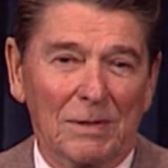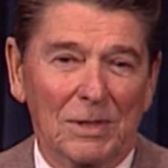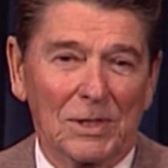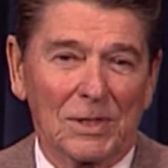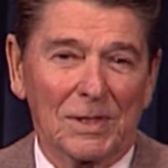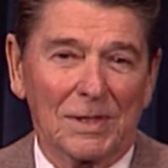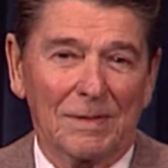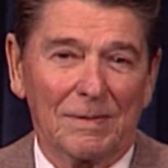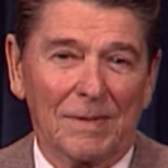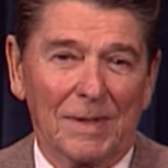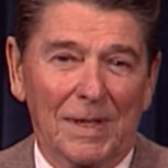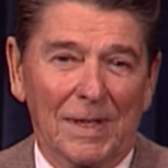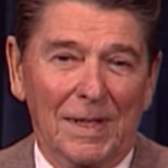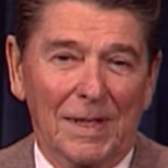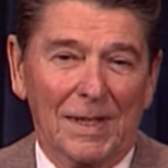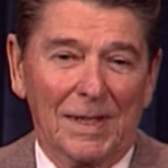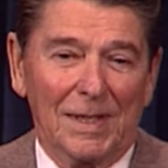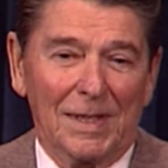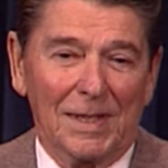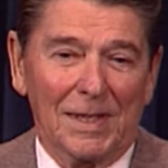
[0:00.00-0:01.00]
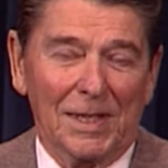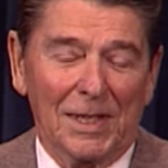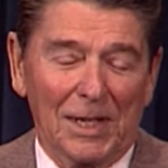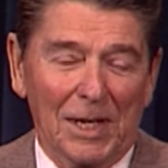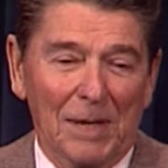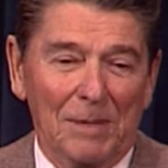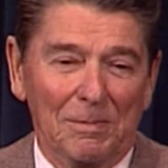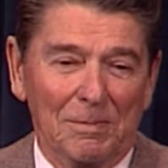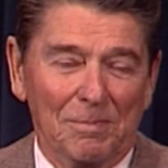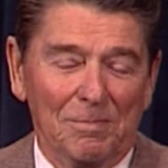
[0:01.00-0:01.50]
us. And
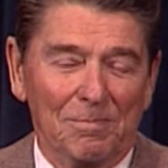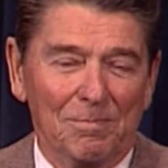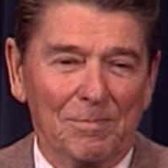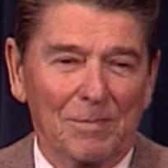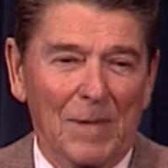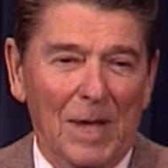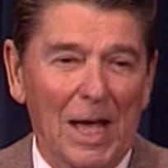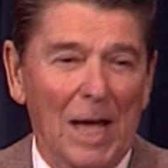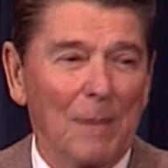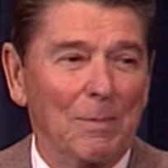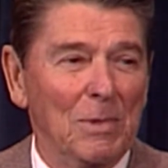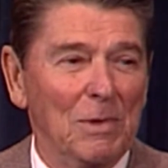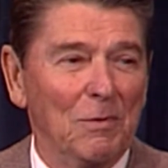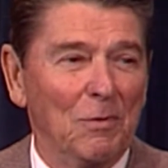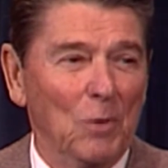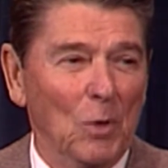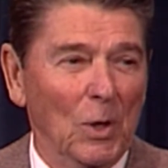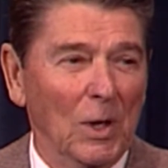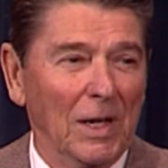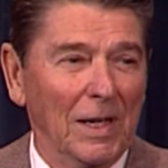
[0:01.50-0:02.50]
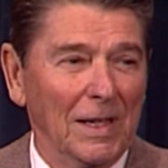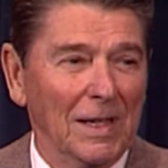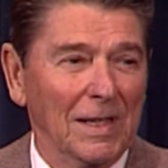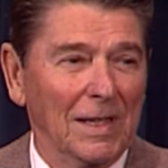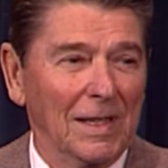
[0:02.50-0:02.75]
I'm happy for it.